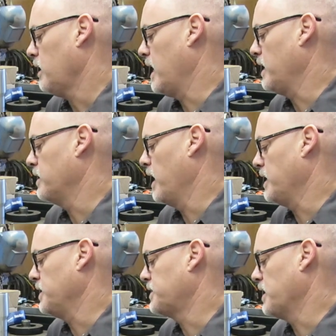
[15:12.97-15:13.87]

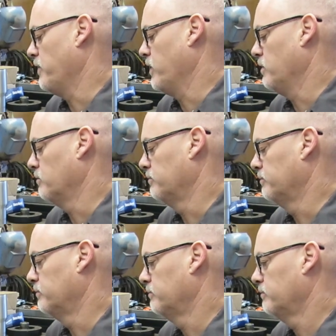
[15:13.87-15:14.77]

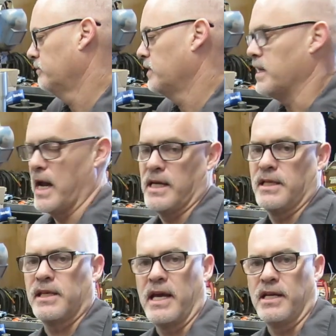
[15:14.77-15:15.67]

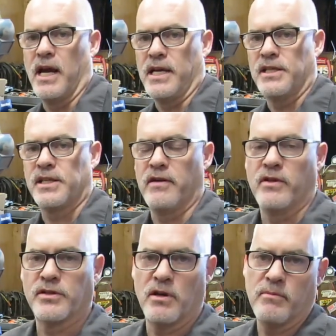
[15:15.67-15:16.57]

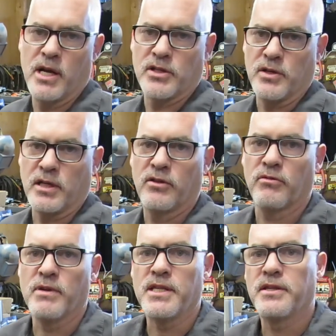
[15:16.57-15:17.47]
897. So I'm measuring
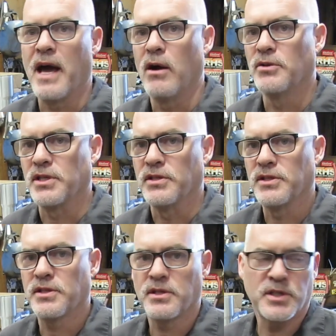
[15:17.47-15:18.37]

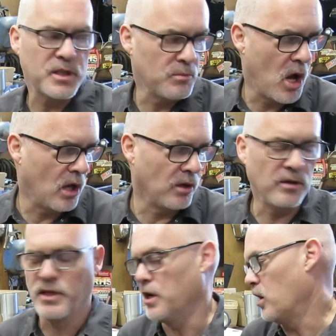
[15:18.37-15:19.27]
3/1000ths
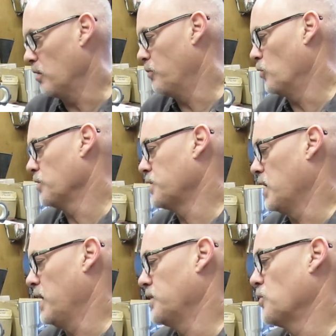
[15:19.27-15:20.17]
smaller than our bore
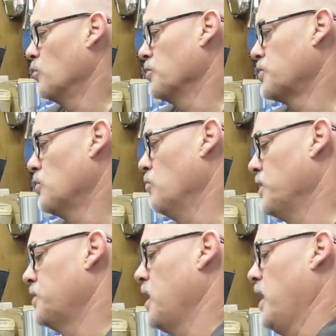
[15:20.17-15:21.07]
size, or so
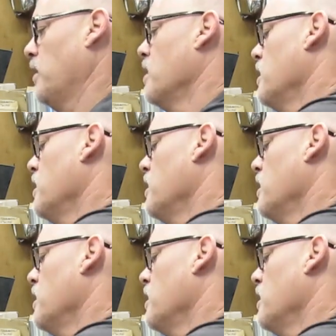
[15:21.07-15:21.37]
we think.